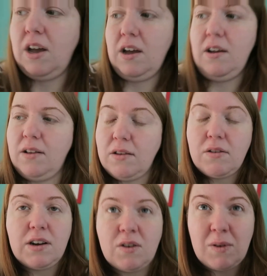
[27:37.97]
so
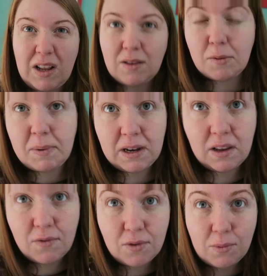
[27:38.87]
I don't end up
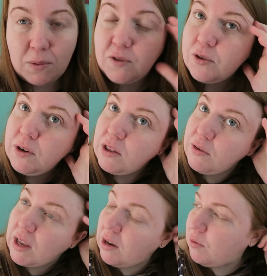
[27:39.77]
spending the one for
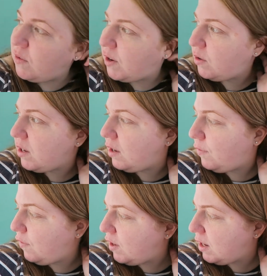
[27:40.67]
23 kilos if I only need
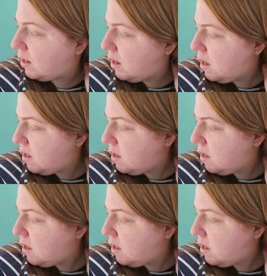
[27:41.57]
15.